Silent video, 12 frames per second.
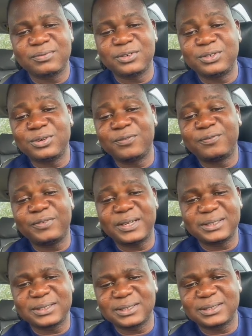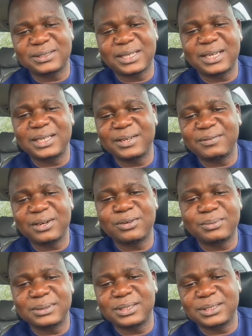for the offense that he never
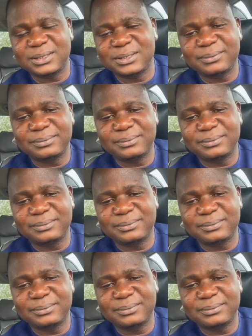committed.